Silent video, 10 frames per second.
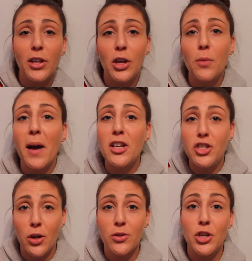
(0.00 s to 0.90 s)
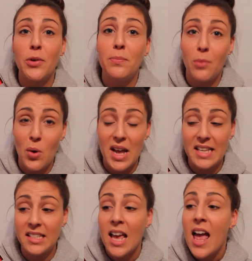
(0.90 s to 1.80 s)
You by Jojo
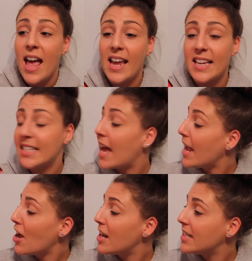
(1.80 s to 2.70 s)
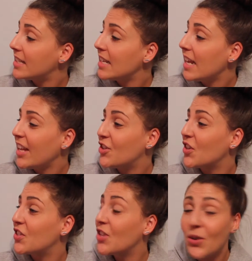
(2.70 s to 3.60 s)
Moyes, and I honestly
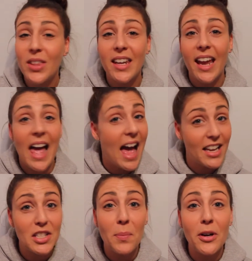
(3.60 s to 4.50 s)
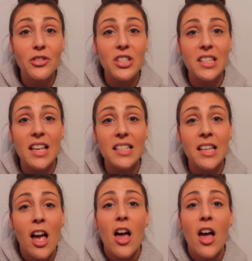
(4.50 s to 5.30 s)
just knew that I had to purchase this